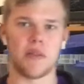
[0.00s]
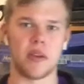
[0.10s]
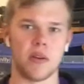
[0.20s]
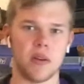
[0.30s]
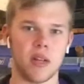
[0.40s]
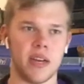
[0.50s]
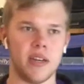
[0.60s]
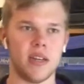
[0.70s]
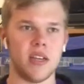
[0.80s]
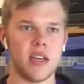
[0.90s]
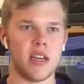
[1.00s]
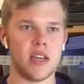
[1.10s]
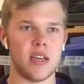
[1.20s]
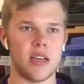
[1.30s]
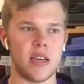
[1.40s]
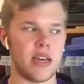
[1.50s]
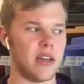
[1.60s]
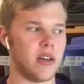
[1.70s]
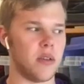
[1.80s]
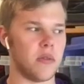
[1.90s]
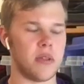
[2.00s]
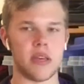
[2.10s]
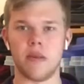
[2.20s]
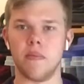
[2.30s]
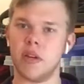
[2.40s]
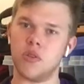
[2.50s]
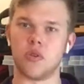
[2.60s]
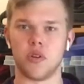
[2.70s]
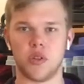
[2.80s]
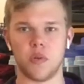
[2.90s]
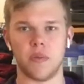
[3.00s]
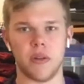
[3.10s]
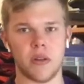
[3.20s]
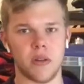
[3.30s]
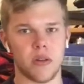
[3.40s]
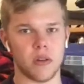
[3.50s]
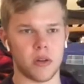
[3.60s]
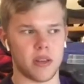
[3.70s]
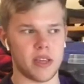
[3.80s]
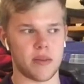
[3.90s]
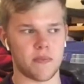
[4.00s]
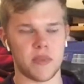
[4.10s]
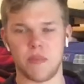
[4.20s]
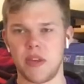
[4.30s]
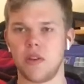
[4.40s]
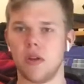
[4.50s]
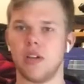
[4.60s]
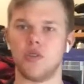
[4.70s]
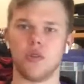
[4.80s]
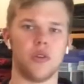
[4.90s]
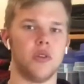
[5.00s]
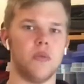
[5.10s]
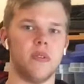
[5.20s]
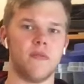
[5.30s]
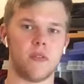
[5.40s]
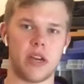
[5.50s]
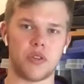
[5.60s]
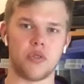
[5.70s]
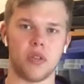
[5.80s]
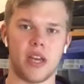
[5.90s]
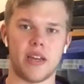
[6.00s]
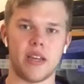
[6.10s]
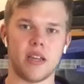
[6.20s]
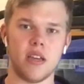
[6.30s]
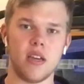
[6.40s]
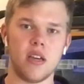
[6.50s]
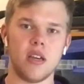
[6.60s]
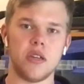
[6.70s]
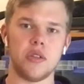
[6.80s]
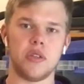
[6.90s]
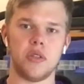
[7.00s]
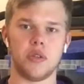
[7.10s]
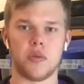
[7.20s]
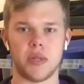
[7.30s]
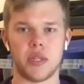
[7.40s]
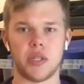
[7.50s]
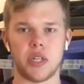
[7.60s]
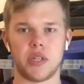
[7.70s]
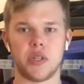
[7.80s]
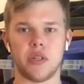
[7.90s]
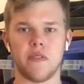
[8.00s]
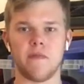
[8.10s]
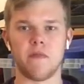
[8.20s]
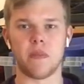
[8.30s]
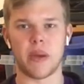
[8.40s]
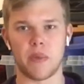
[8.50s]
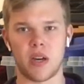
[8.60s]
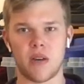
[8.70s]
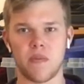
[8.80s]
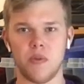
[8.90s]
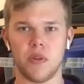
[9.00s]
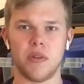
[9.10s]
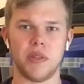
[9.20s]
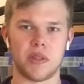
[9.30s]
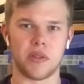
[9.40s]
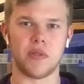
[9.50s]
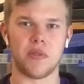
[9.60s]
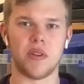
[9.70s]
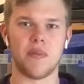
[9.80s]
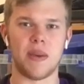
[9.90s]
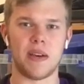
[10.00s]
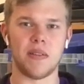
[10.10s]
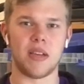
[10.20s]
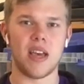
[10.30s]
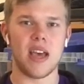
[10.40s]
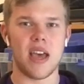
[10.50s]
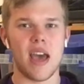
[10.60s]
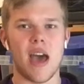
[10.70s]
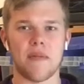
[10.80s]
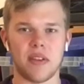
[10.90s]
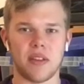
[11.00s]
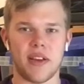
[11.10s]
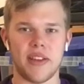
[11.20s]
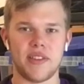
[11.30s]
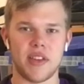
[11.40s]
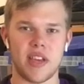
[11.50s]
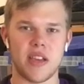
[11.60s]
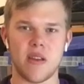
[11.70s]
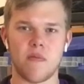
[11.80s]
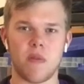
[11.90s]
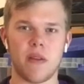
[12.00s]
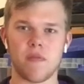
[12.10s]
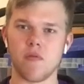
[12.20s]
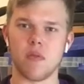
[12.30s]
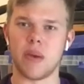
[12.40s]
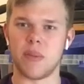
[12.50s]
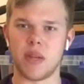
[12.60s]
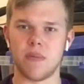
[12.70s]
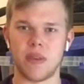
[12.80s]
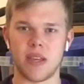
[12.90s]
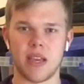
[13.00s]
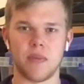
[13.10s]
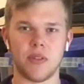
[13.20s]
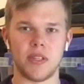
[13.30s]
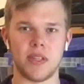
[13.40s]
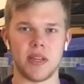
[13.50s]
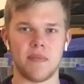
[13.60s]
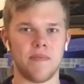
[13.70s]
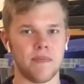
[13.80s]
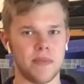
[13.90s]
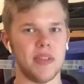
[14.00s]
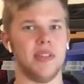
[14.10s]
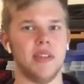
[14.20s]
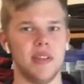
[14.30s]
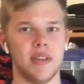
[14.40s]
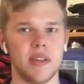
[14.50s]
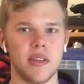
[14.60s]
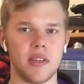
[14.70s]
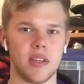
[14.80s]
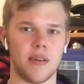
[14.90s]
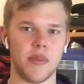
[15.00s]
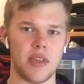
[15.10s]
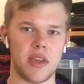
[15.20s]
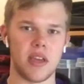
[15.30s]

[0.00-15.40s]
Carolina. And another thing, my door is open, or the big garage door is open for extra lighting due to a suggestion from my mom, who's always concerned about having light in whatever room I'm in and being able to see. It's a common thing.